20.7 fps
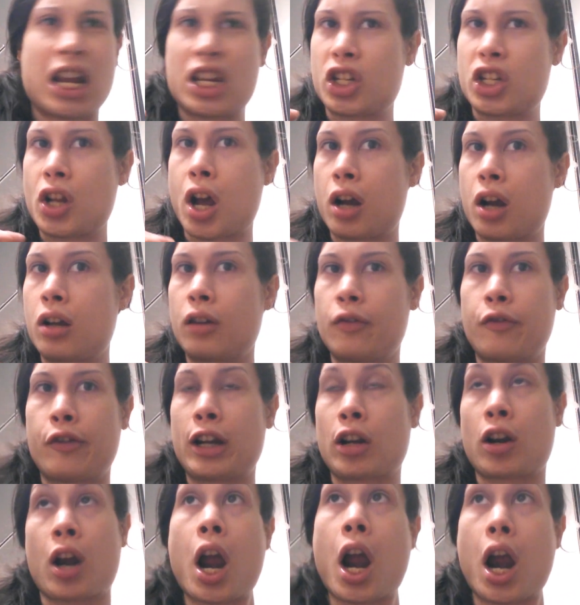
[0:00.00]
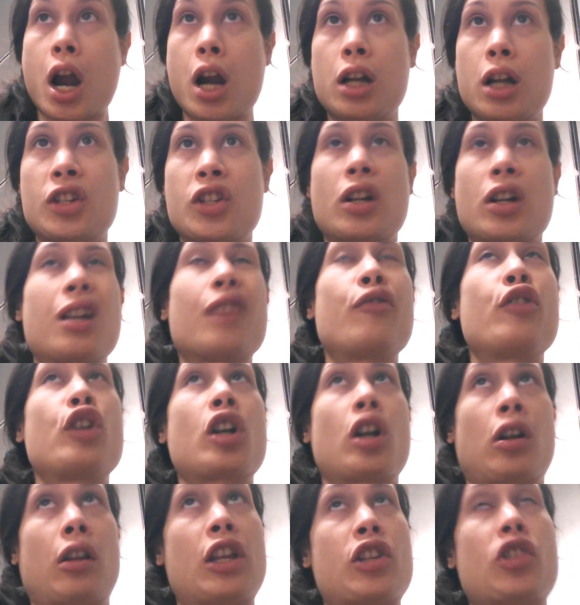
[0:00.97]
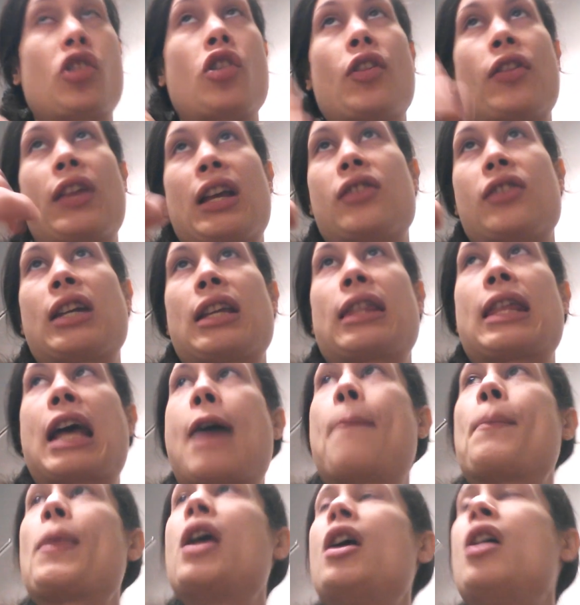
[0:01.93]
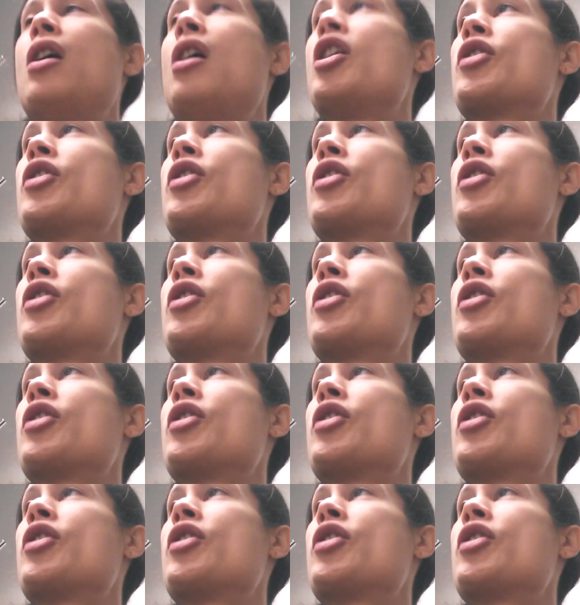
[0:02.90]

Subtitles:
it's not good for your heart, it's not good for your cholesterol, things like that.